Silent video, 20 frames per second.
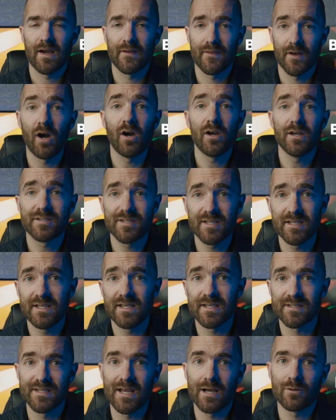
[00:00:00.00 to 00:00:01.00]
And the higher
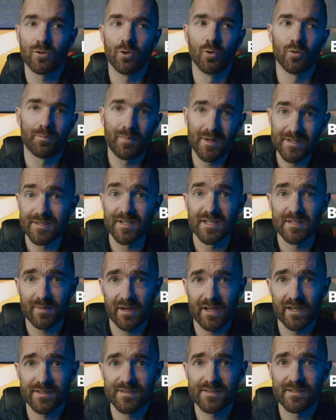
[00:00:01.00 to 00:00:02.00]
tier is now called Business
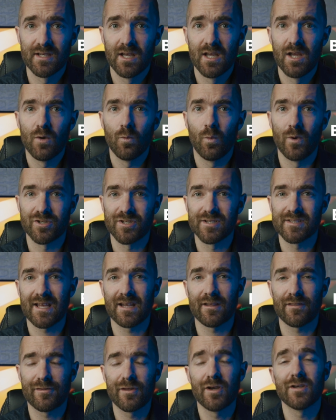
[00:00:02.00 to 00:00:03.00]
Plus, which is
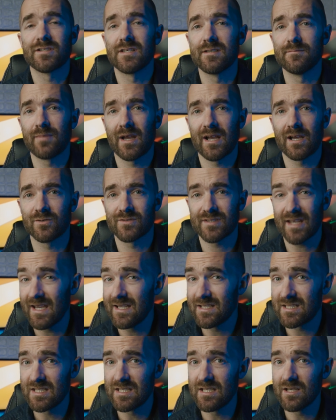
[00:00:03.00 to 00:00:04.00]
at
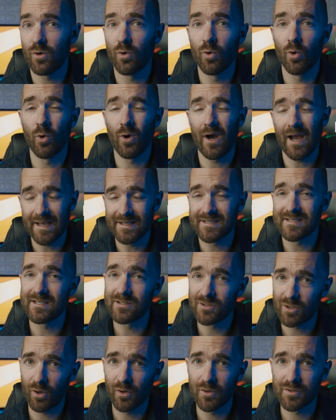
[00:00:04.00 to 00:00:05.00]
£13.80 or
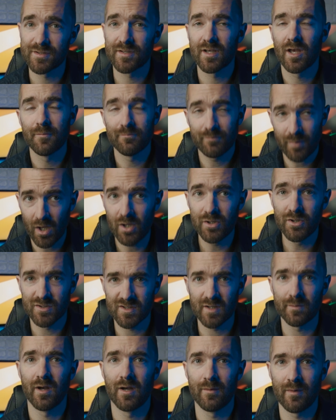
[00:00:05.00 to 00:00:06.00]
$18 per
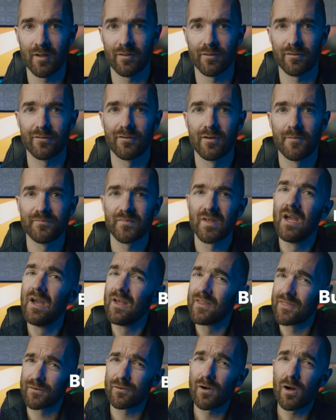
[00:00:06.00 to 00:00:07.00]
user per month.
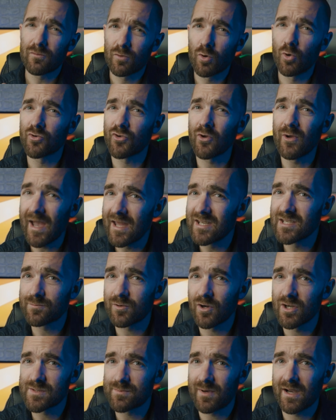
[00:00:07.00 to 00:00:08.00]
There are also
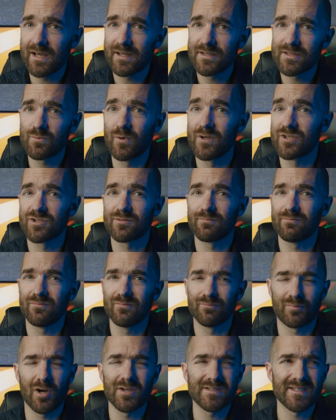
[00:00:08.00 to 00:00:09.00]
enterprise plans, which
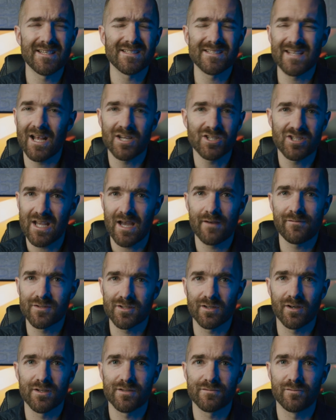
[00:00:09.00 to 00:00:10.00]
pricing isn't actually
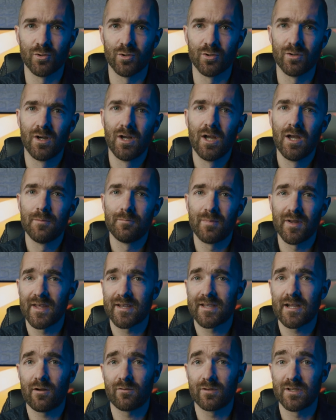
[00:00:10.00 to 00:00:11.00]
advertised for, but they're
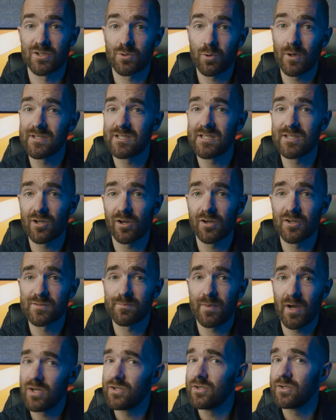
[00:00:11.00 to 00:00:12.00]
currently $20
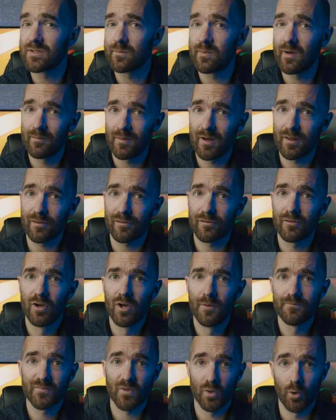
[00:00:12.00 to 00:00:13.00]
per user per month
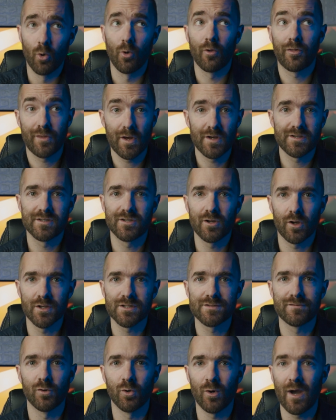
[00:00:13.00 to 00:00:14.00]
or
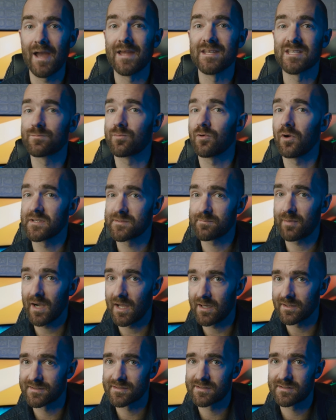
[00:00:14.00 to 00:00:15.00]
$30 for Enterprise
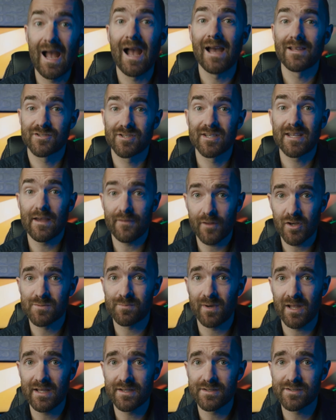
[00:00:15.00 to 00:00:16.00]
Plus. And to get those
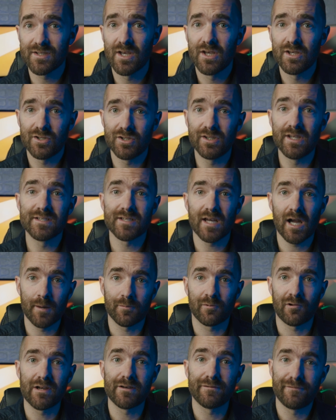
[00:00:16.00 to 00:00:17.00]
plans, you need to
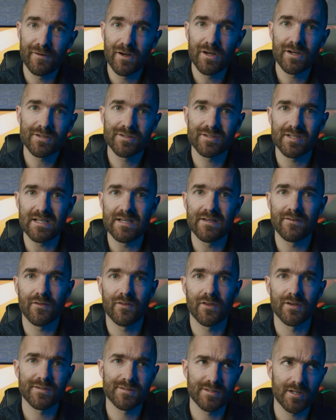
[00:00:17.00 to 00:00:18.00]
upgrade first to either
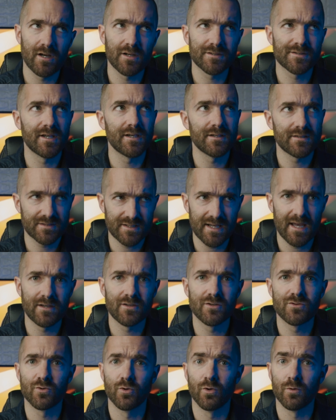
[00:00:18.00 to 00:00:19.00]
the Starter,
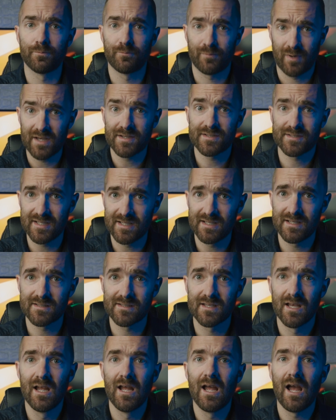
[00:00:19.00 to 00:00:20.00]
Standard or Plus
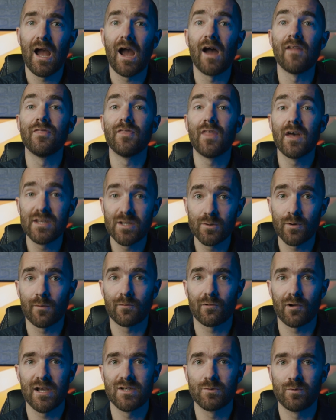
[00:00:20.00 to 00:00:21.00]
tiers, and then you
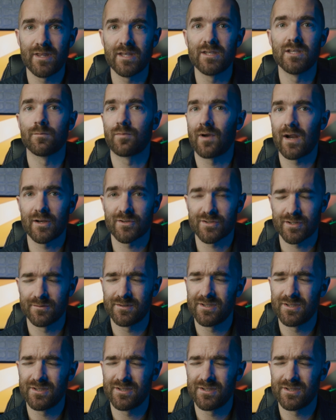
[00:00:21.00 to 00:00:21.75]
upgrade within your browser.